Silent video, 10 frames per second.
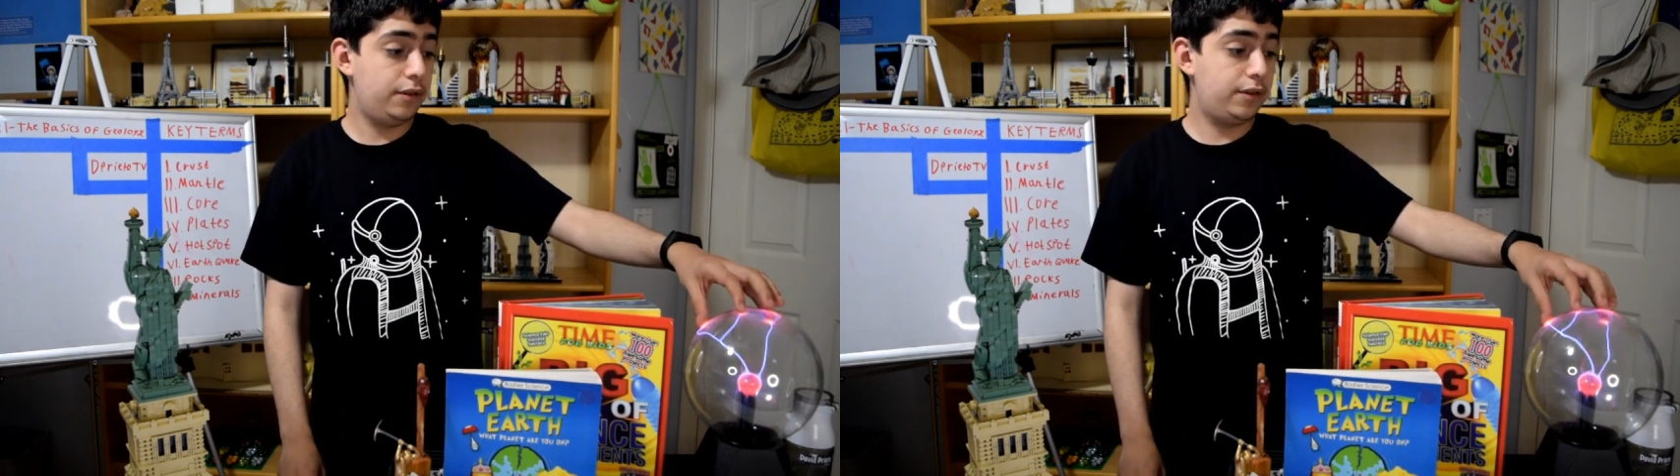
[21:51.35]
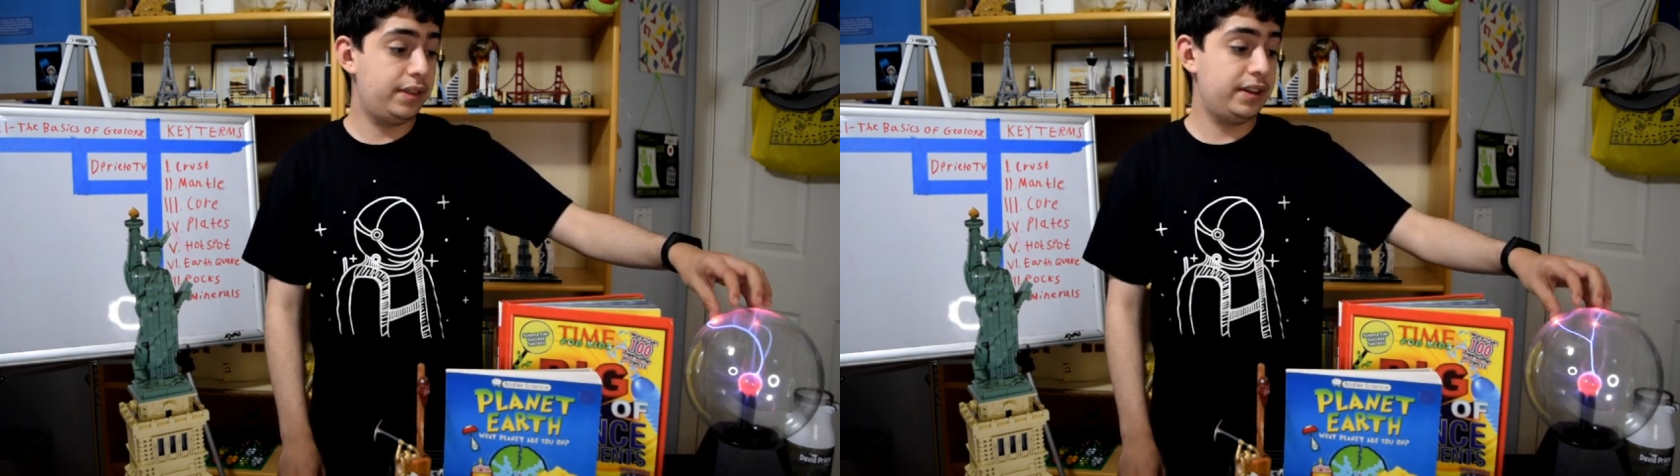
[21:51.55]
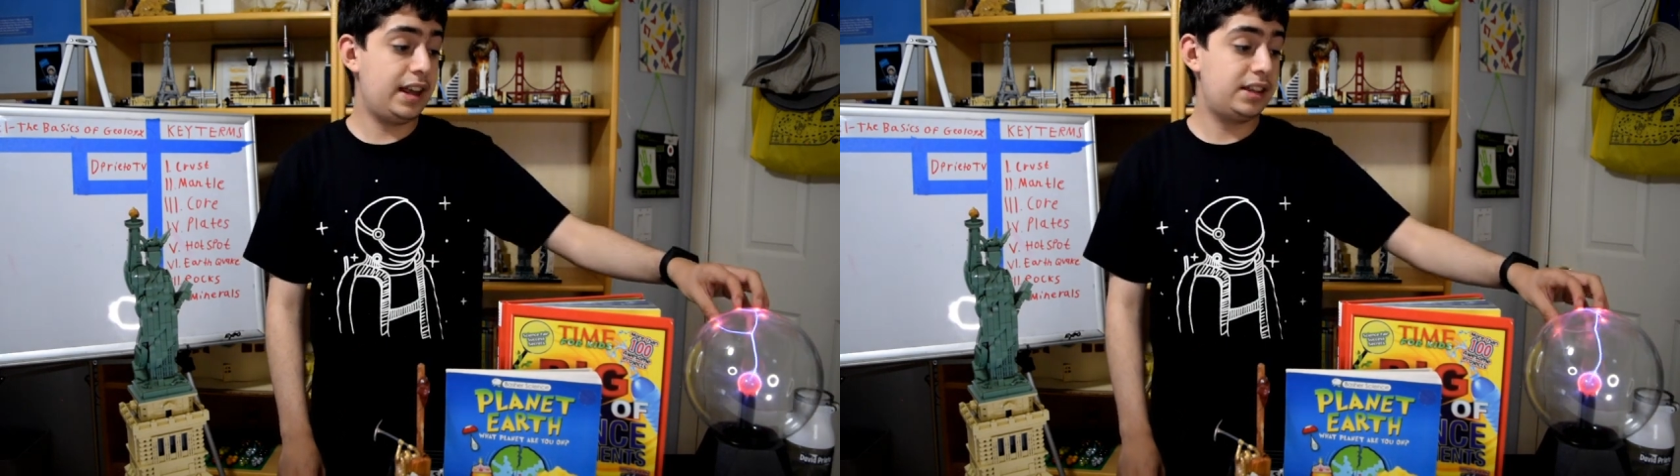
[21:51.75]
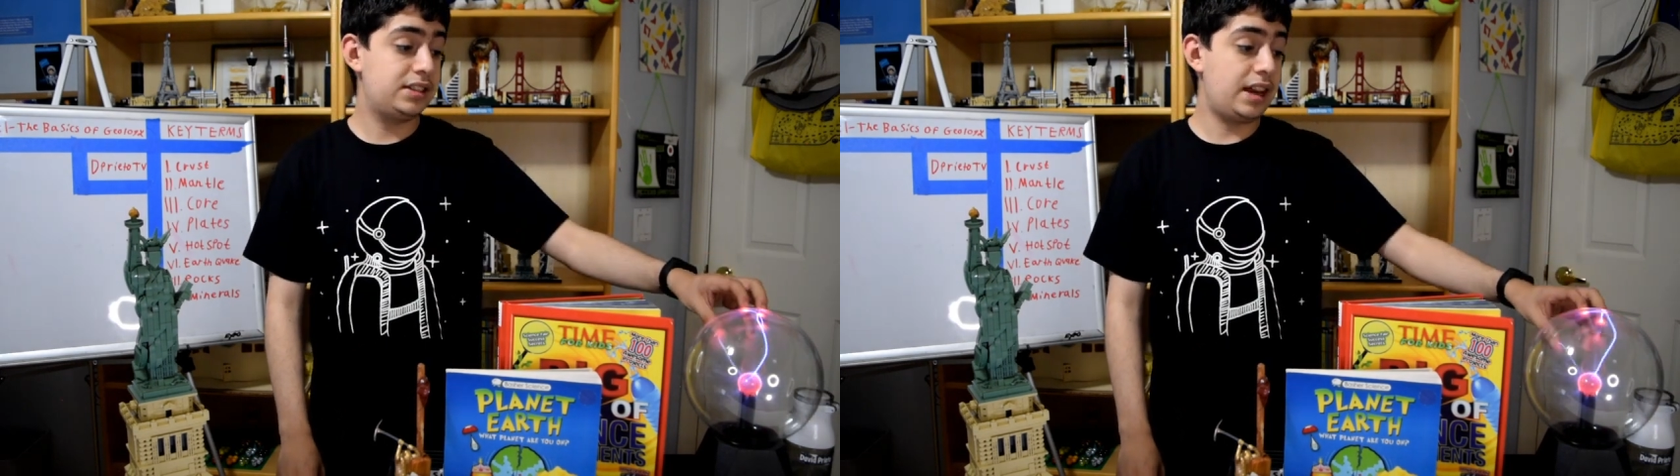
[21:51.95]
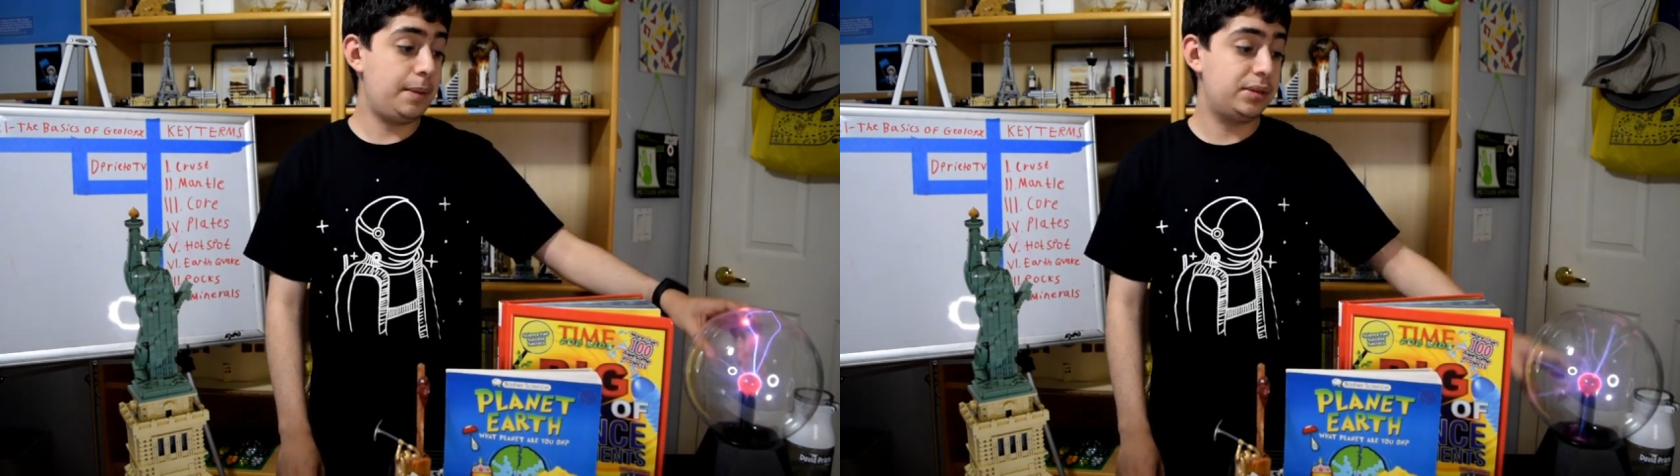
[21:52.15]
for the
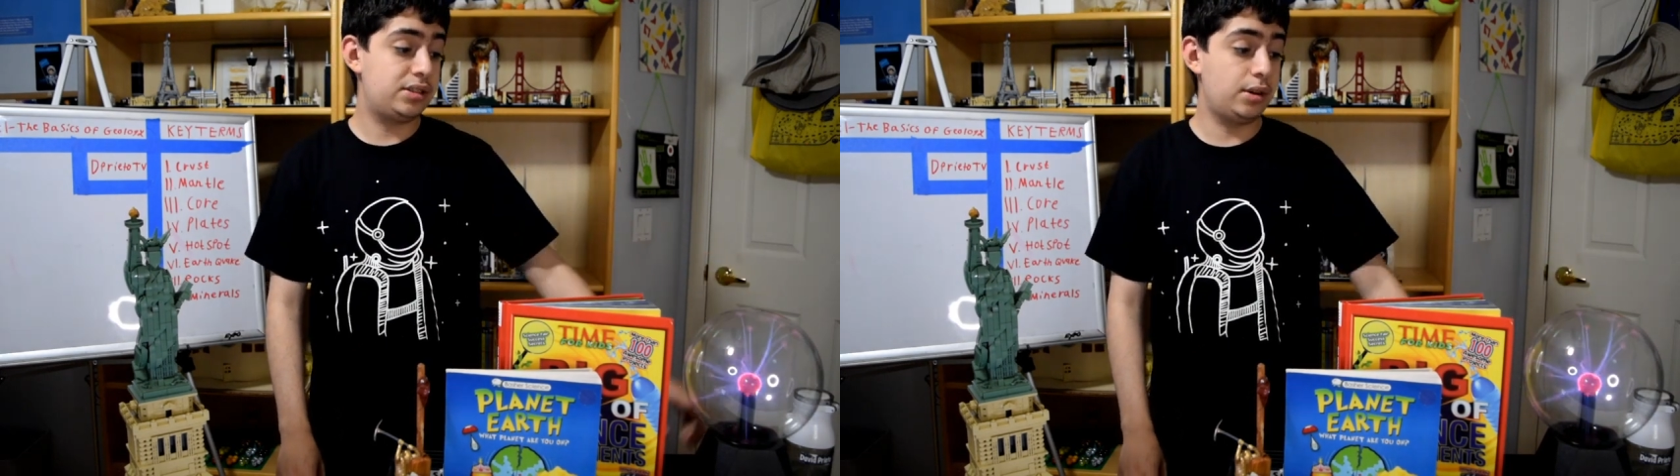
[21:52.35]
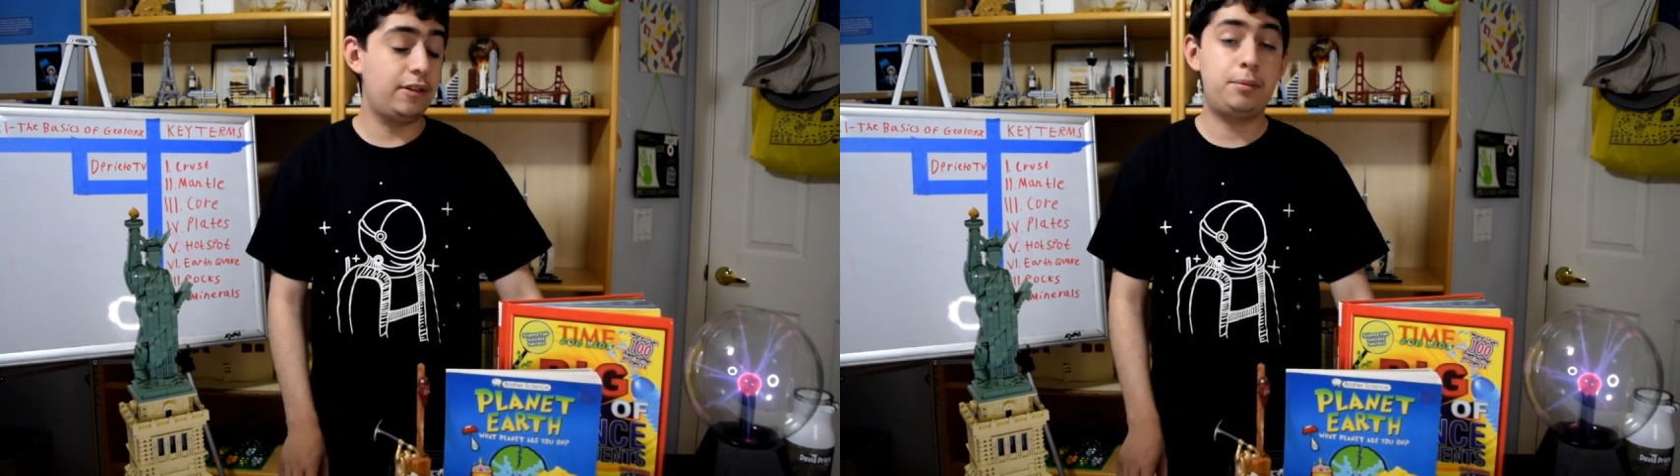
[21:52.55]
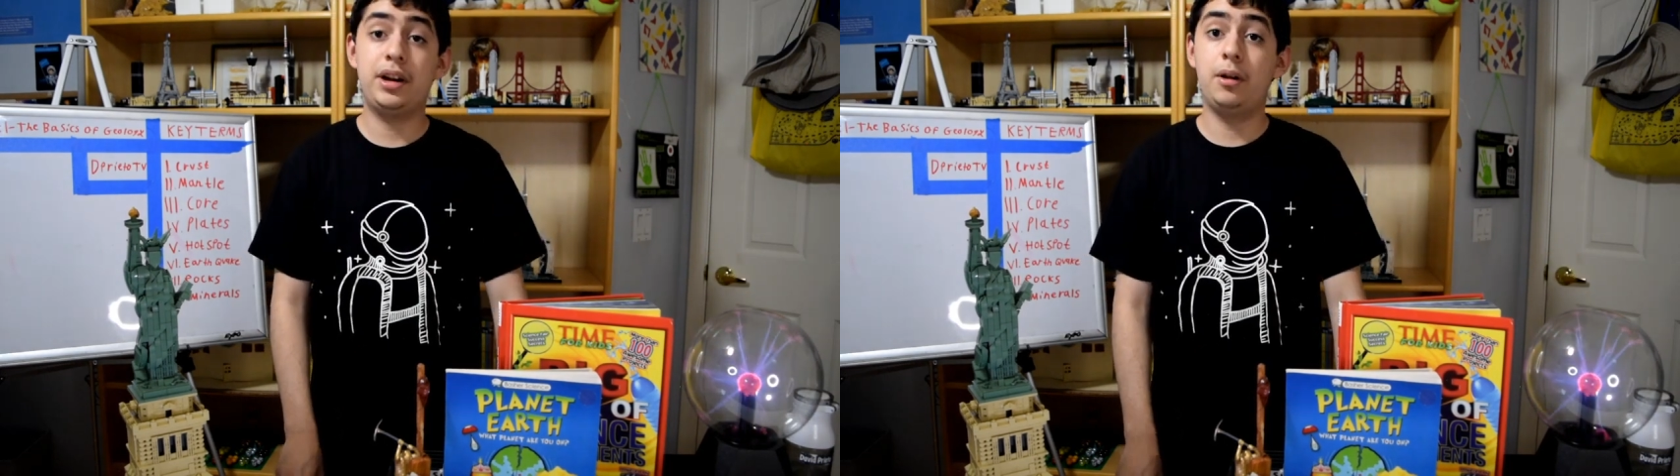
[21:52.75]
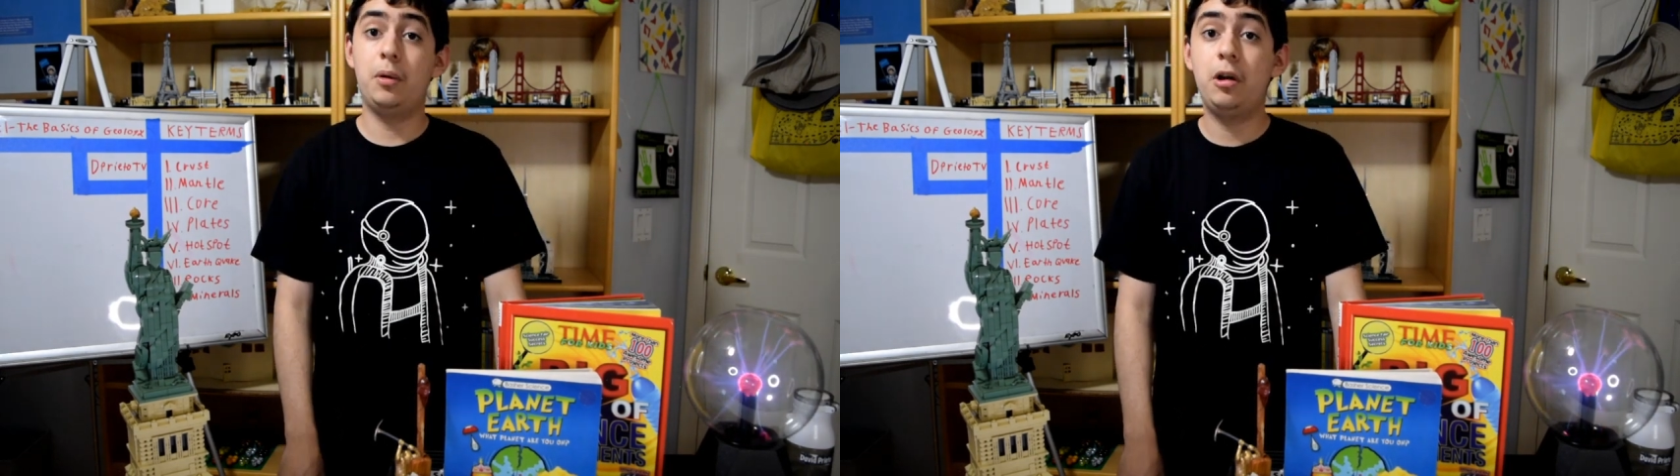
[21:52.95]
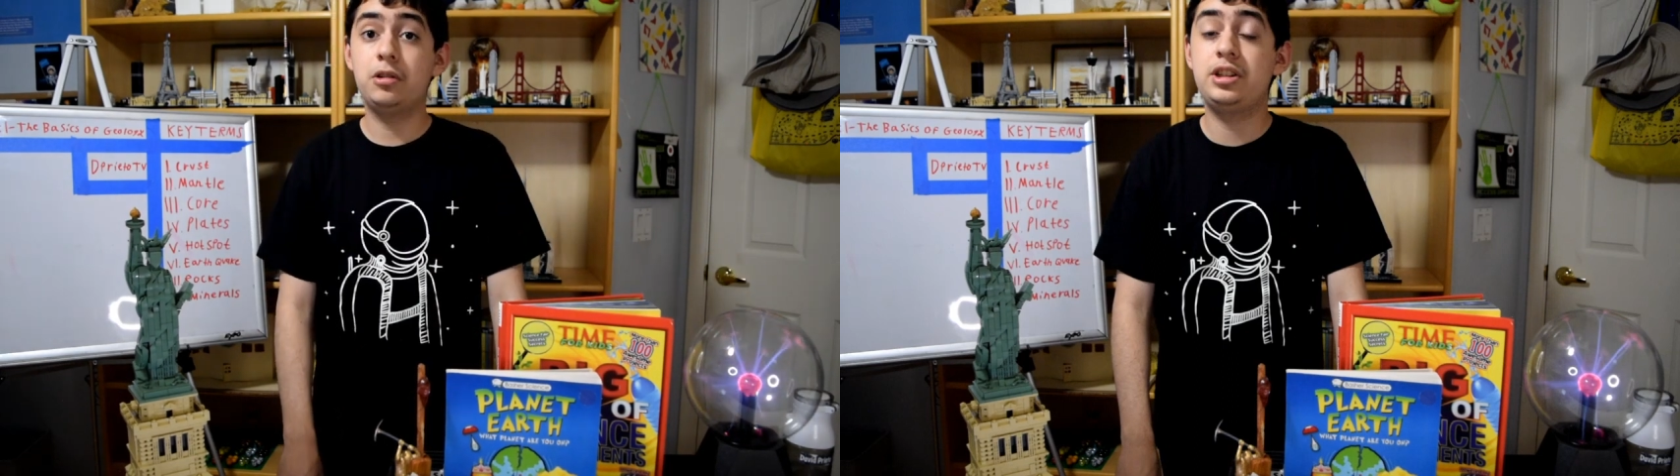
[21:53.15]
next episode of
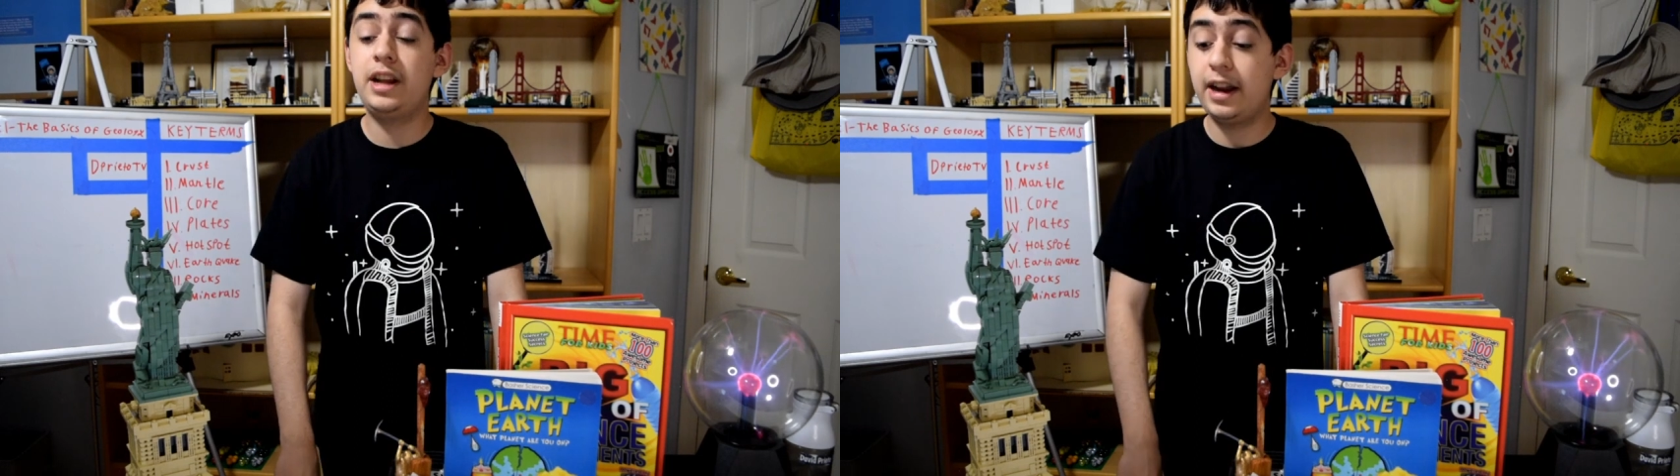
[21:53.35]
Prietology